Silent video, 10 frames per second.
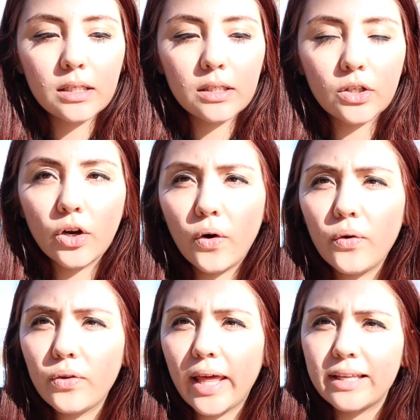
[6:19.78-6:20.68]
you
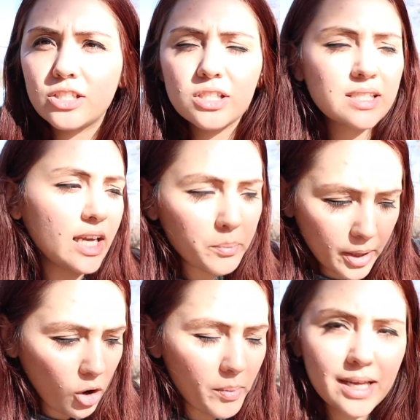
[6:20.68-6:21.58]
know, like just seeing a
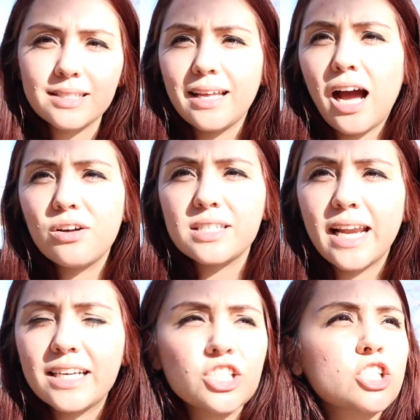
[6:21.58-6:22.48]
big old mess in the house, and
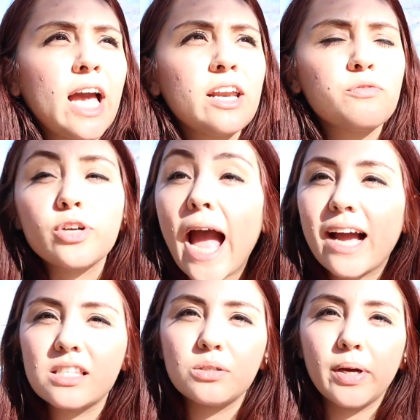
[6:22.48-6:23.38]
I just kind of
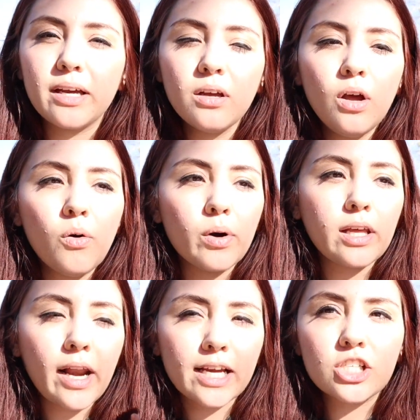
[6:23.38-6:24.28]
react to it
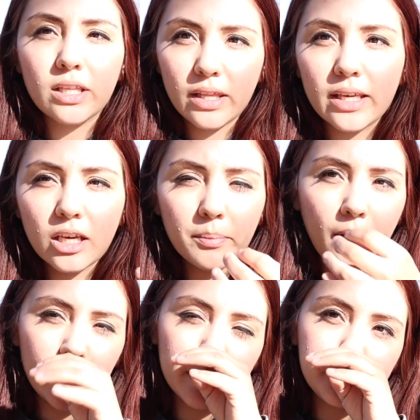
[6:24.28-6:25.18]
without actually thinking
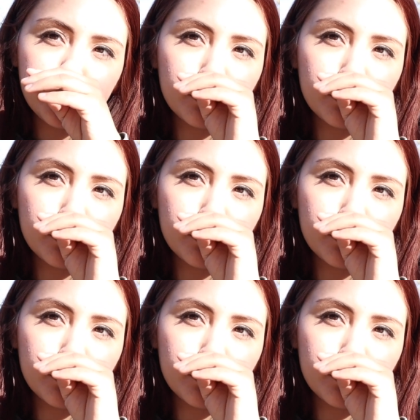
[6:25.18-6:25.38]
about it.